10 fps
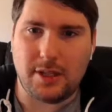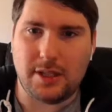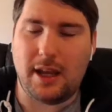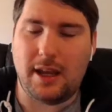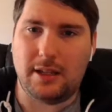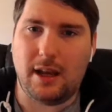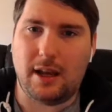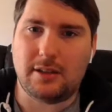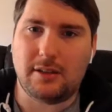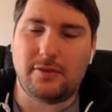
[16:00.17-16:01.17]
a day, nine
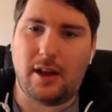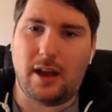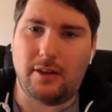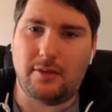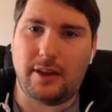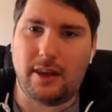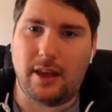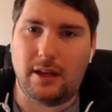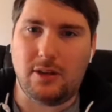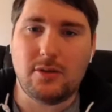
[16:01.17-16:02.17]
till five hmm. that
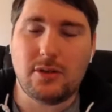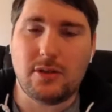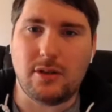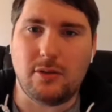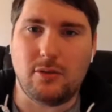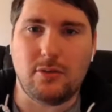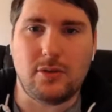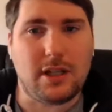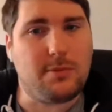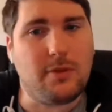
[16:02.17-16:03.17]
they used to hmm. do
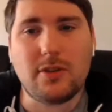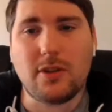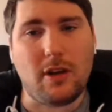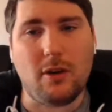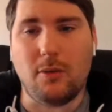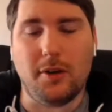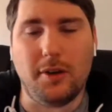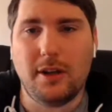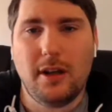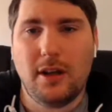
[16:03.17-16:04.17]
six months ago
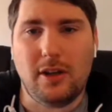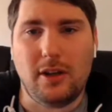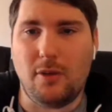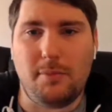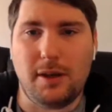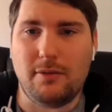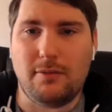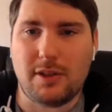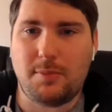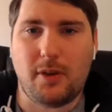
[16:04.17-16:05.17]
and, you know, be
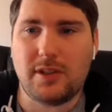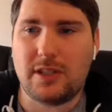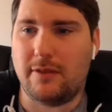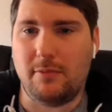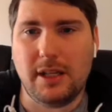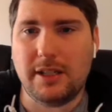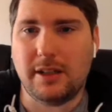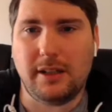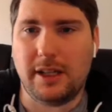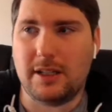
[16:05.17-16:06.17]
responsive
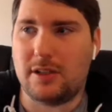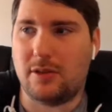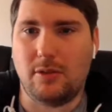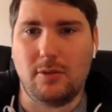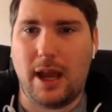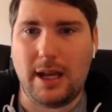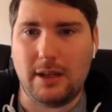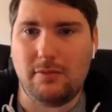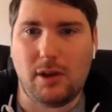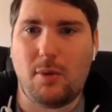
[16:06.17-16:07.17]
immediately to any
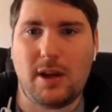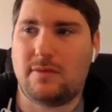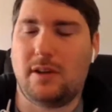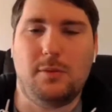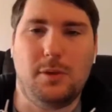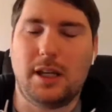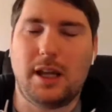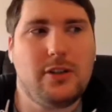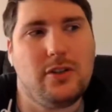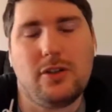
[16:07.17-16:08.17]
request for
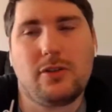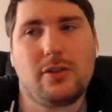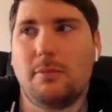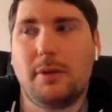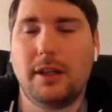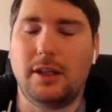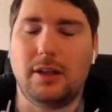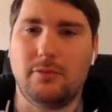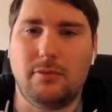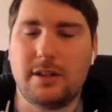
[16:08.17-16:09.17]
communication is just completely
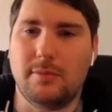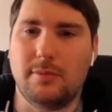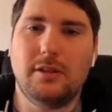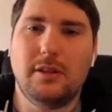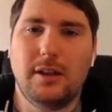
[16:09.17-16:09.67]
hmm. unreasonable.